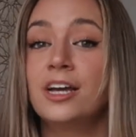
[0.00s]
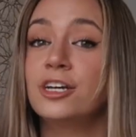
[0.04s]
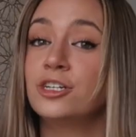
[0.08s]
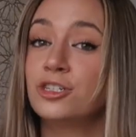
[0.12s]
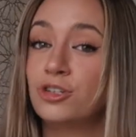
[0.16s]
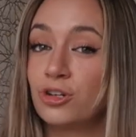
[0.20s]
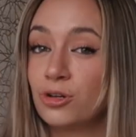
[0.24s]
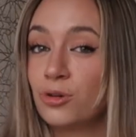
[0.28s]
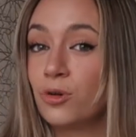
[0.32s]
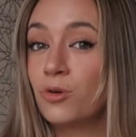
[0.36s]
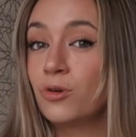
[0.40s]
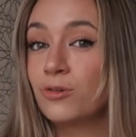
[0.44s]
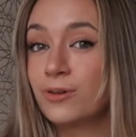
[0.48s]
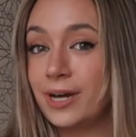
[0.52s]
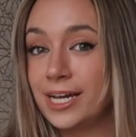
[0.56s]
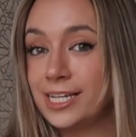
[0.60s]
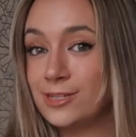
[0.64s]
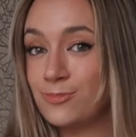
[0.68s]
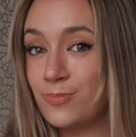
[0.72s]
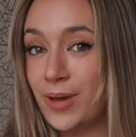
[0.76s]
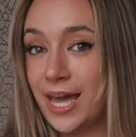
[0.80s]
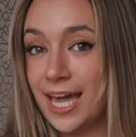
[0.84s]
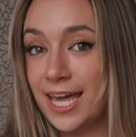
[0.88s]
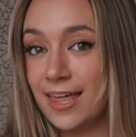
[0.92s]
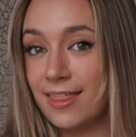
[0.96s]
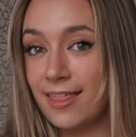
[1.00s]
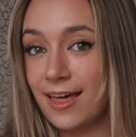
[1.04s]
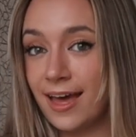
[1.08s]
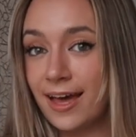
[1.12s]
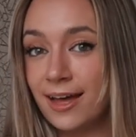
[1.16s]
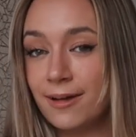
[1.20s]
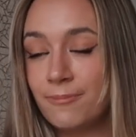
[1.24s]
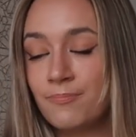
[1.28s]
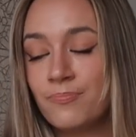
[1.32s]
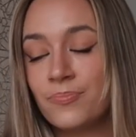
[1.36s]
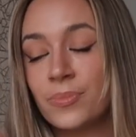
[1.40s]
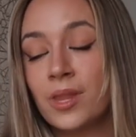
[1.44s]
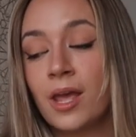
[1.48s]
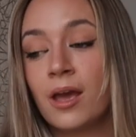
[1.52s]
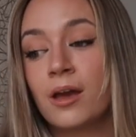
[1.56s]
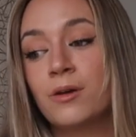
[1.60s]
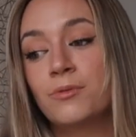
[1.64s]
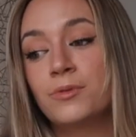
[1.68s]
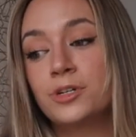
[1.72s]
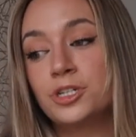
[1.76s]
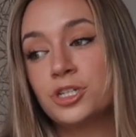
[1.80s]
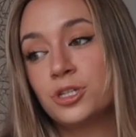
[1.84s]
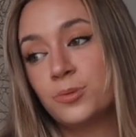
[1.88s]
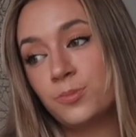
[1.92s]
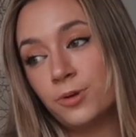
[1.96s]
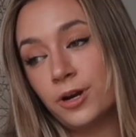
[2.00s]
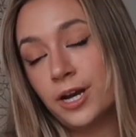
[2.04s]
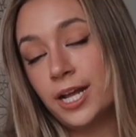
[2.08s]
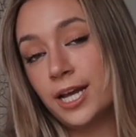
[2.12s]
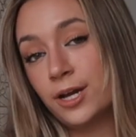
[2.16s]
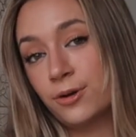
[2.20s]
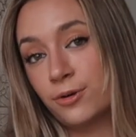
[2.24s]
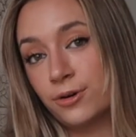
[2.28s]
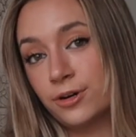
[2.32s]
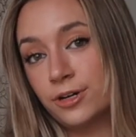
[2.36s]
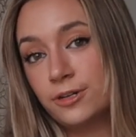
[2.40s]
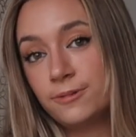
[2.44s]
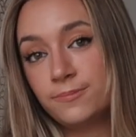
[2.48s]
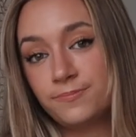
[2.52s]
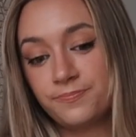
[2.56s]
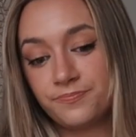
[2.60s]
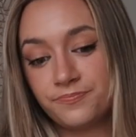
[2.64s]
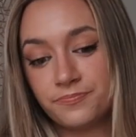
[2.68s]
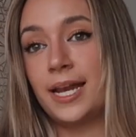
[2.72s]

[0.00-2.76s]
she'll always pee there, which is pretty good.